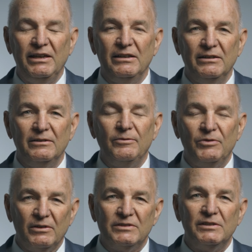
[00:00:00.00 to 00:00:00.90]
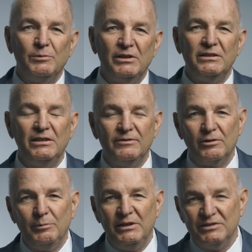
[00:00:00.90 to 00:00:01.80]
and assimilate the
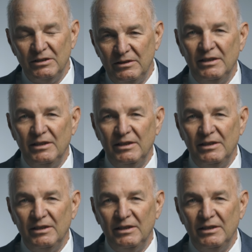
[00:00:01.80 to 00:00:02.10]
information,